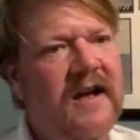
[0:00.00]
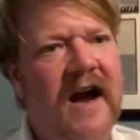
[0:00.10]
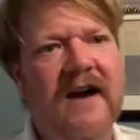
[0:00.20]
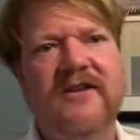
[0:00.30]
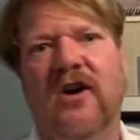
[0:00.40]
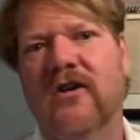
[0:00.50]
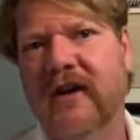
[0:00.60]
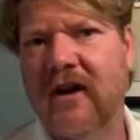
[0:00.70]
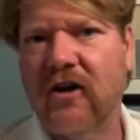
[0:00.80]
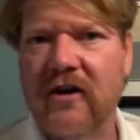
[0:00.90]
Our
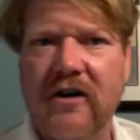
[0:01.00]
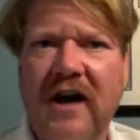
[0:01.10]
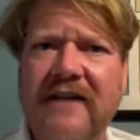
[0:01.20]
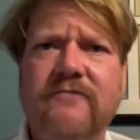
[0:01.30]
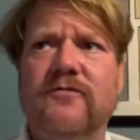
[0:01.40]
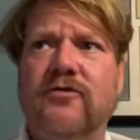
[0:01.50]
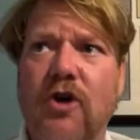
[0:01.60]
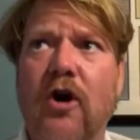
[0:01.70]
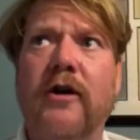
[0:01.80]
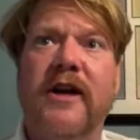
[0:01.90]
target
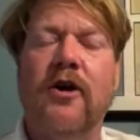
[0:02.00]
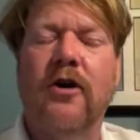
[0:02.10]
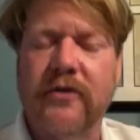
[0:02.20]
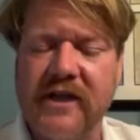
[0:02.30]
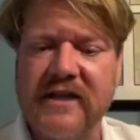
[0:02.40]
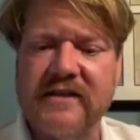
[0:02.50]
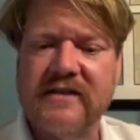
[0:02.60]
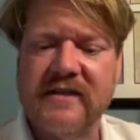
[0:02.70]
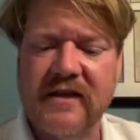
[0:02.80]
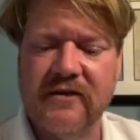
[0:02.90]

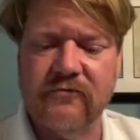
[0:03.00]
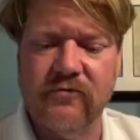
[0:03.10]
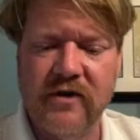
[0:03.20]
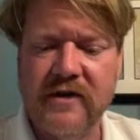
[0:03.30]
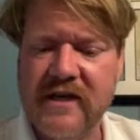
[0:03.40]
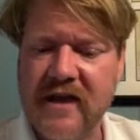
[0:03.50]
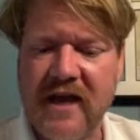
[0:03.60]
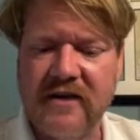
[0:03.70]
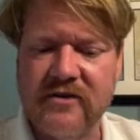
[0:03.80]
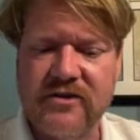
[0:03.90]
audience really
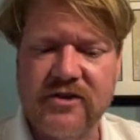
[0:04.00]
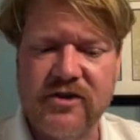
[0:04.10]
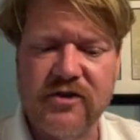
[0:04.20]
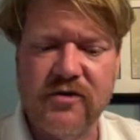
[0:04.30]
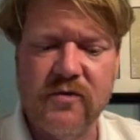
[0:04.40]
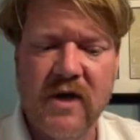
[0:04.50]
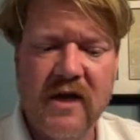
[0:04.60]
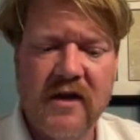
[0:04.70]
caters to